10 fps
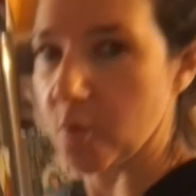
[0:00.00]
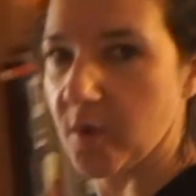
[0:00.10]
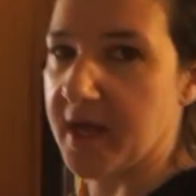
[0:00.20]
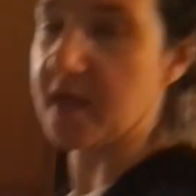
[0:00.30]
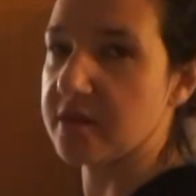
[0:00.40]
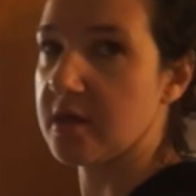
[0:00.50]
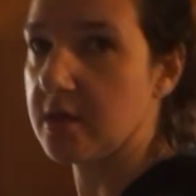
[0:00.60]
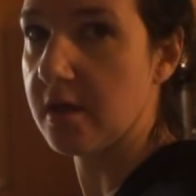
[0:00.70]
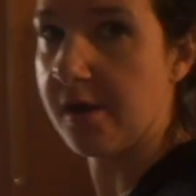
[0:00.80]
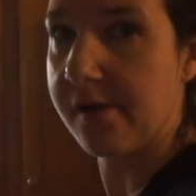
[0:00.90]

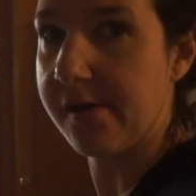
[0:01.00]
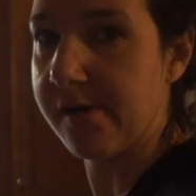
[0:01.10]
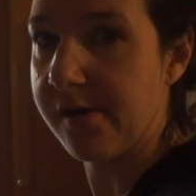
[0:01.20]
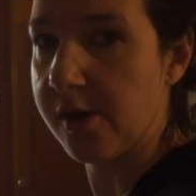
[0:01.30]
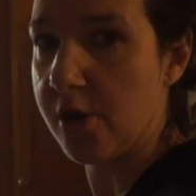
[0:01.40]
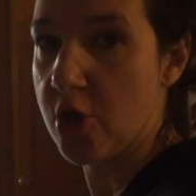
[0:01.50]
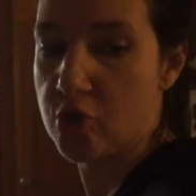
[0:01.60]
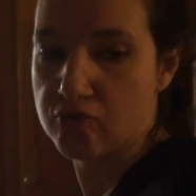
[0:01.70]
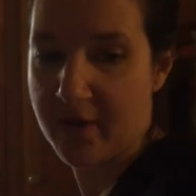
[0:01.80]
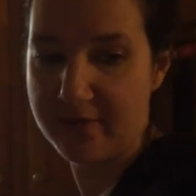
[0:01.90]
with
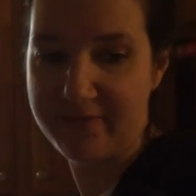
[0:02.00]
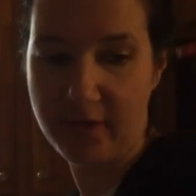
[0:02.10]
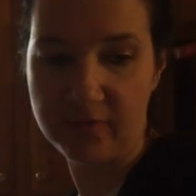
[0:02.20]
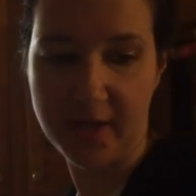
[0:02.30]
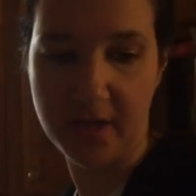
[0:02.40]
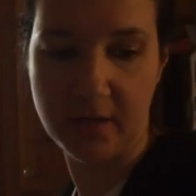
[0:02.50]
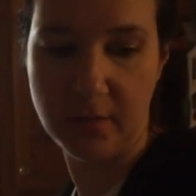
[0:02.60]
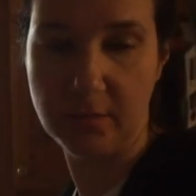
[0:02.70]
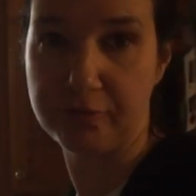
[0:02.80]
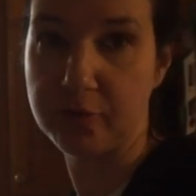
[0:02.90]
red velvet
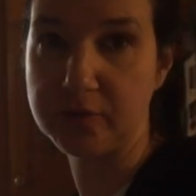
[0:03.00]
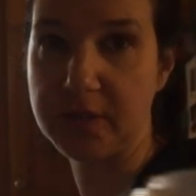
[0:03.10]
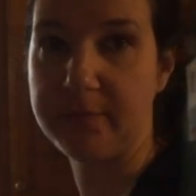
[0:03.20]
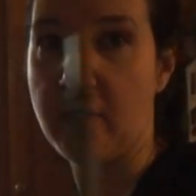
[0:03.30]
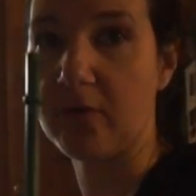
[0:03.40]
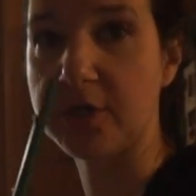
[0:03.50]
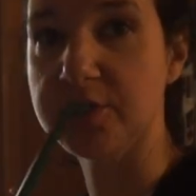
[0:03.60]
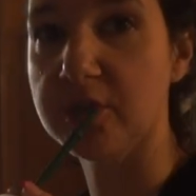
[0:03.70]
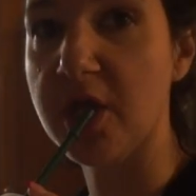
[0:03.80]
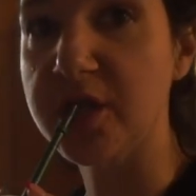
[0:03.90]
protein powder.
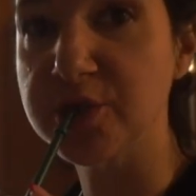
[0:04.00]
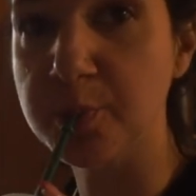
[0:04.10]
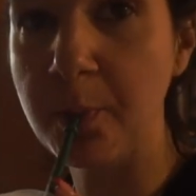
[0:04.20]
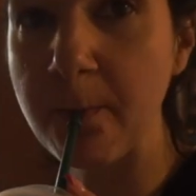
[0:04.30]
So that's